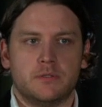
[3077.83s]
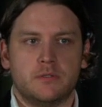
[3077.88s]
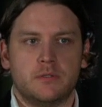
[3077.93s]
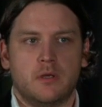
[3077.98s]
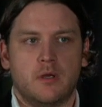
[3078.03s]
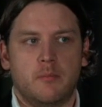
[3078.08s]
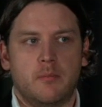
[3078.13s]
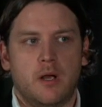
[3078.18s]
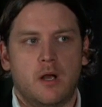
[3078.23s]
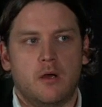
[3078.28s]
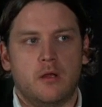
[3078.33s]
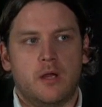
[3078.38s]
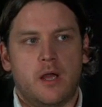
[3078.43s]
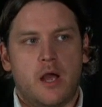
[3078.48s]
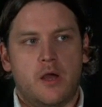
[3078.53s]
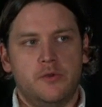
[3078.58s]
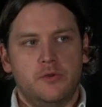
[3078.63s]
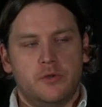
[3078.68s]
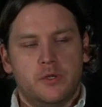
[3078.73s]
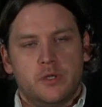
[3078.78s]
about how you
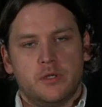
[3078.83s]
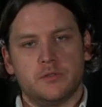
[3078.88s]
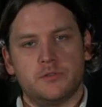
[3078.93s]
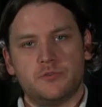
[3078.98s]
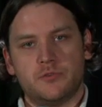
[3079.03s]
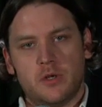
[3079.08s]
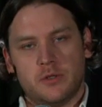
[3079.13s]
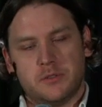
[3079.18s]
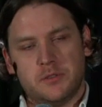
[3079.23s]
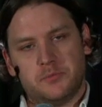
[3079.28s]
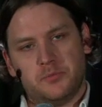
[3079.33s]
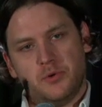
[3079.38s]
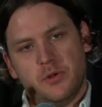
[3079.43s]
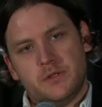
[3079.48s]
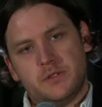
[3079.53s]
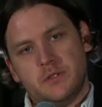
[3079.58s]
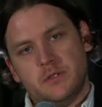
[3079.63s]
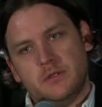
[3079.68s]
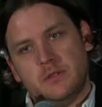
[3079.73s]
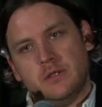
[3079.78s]
could construct a
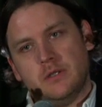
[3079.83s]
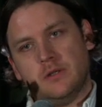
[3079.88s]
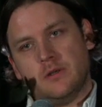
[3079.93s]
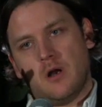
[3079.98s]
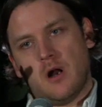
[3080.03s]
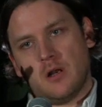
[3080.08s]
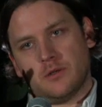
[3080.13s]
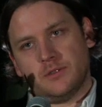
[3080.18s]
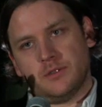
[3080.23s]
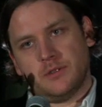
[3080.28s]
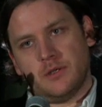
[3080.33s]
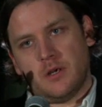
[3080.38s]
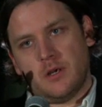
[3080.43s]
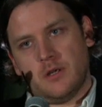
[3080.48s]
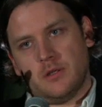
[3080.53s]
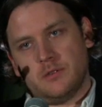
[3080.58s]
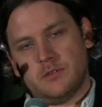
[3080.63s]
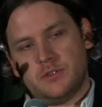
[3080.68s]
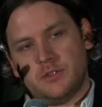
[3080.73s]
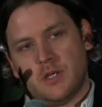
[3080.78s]
prison in an octagon
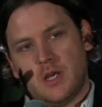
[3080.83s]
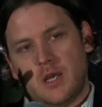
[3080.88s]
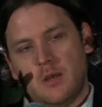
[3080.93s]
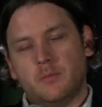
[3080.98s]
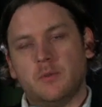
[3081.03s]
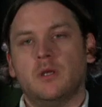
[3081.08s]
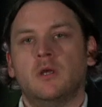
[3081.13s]
shape